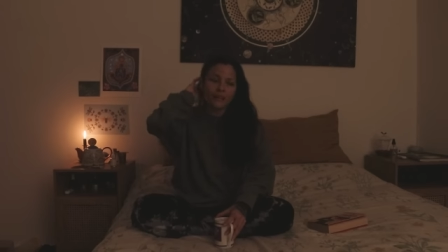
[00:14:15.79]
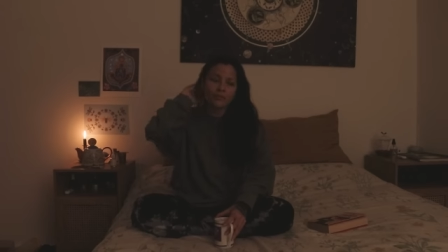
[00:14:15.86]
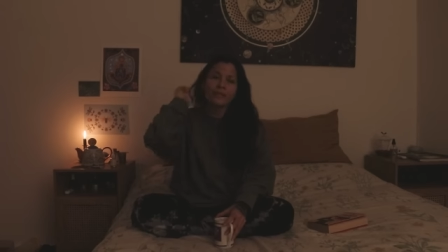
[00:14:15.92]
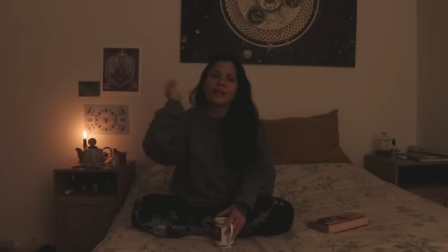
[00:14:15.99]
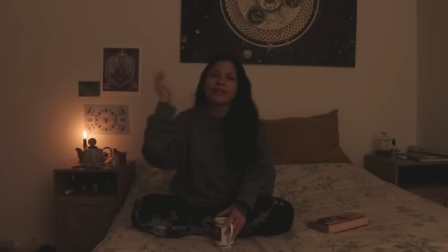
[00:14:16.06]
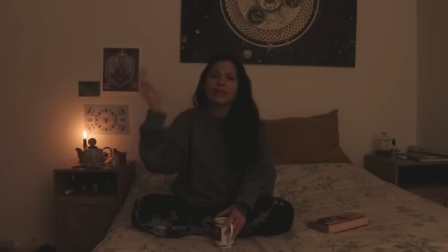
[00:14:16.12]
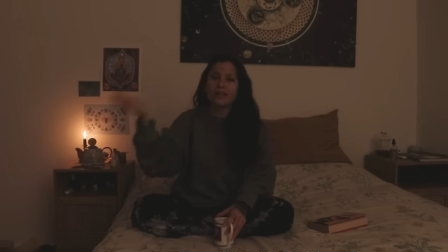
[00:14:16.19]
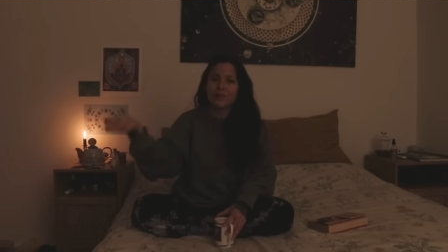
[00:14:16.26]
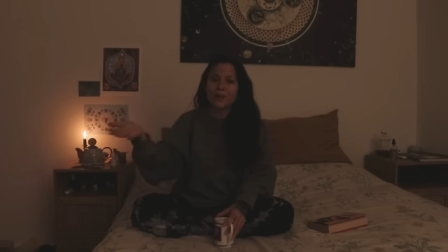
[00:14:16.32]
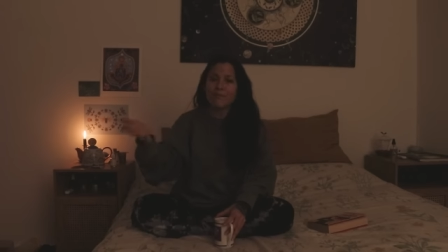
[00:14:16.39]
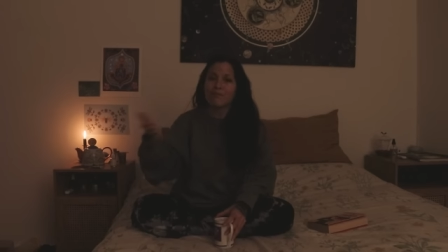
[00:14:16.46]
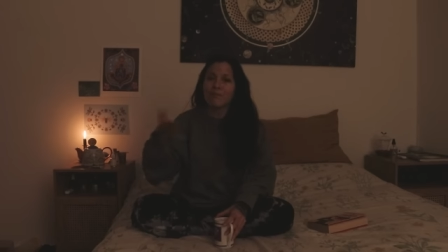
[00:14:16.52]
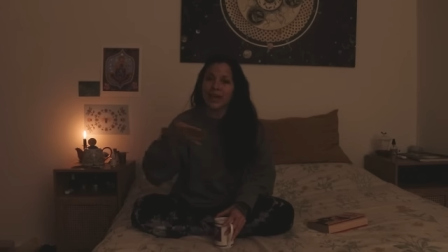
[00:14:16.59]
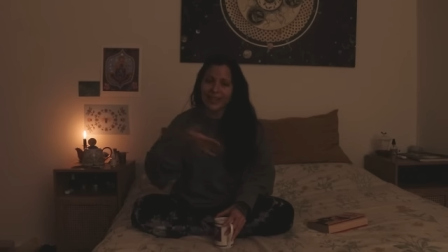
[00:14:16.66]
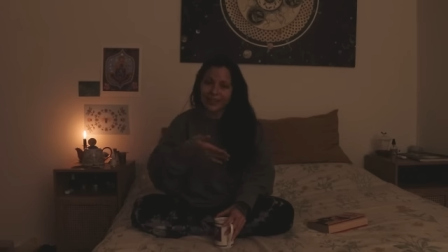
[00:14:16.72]
right now
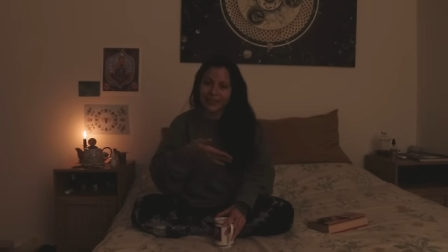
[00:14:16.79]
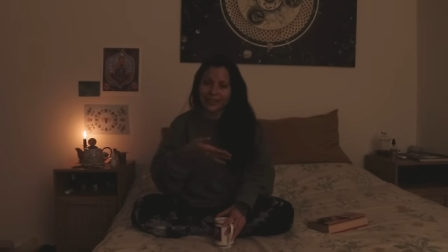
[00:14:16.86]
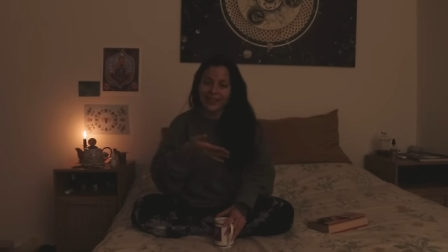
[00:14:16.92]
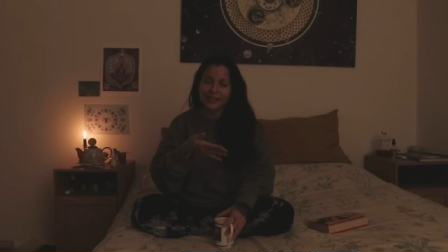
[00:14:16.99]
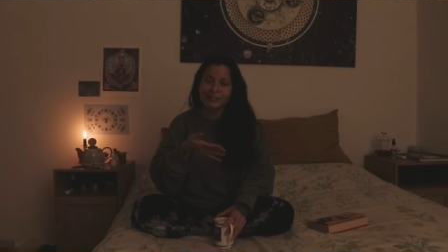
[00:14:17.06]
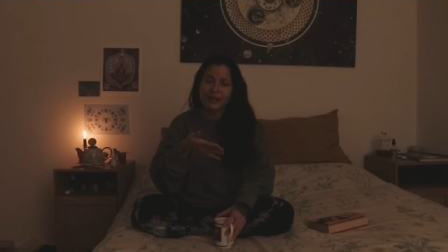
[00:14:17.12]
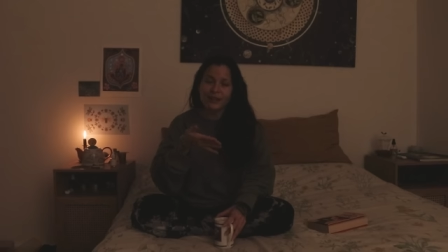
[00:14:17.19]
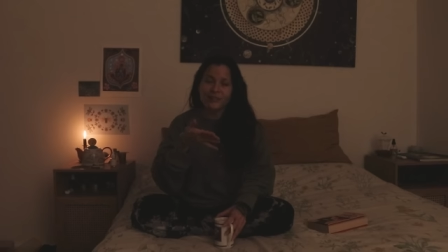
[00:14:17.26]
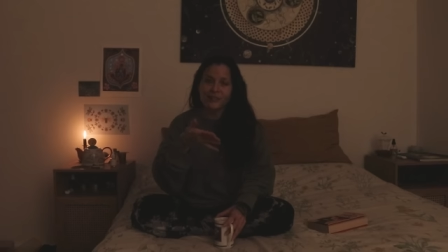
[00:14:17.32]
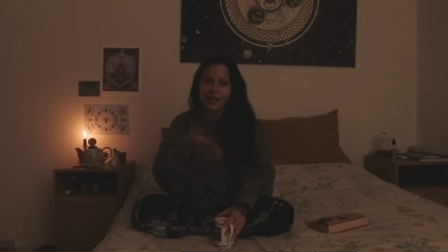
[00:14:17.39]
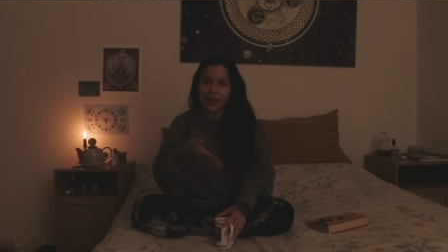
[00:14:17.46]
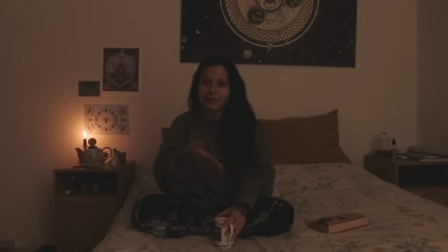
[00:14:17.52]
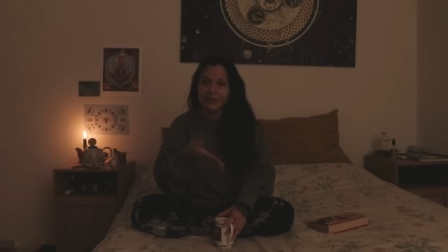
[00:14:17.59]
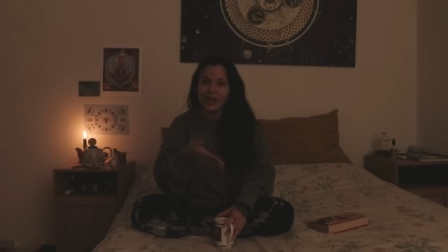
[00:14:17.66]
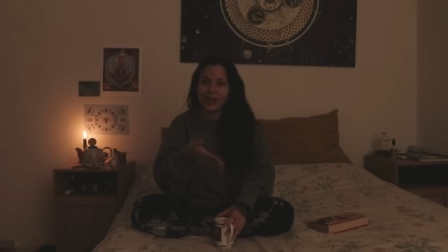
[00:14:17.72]
I'm back at my
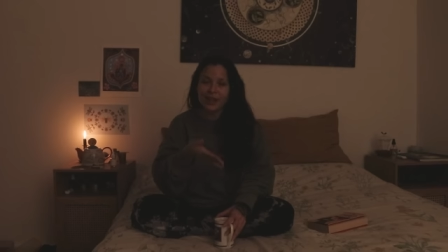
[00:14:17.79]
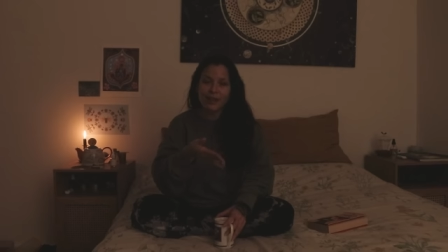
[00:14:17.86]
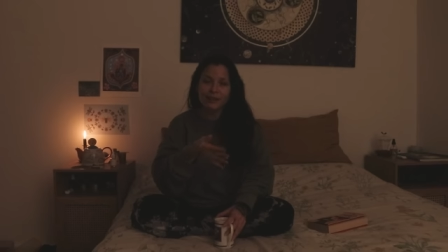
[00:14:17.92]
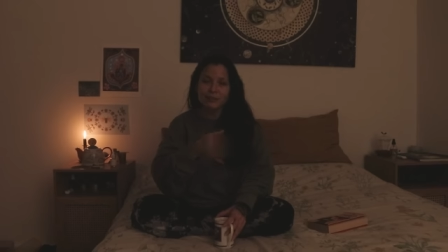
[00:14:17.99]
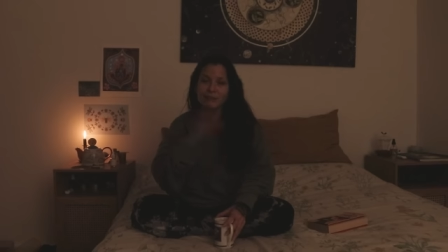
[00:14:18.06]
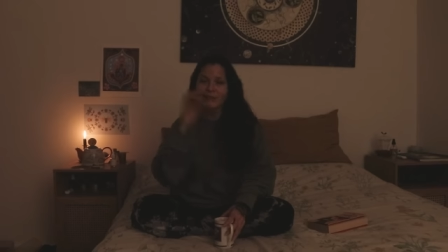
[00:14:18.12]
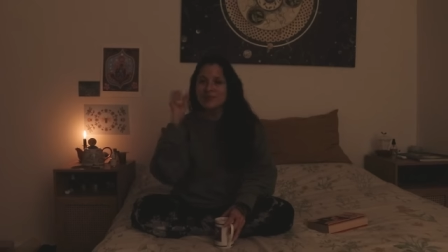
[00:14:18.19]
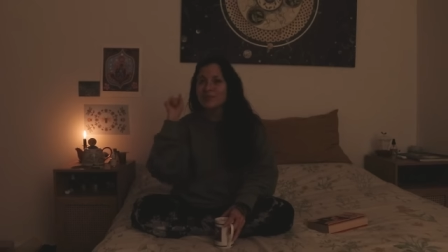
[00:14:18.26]
five A M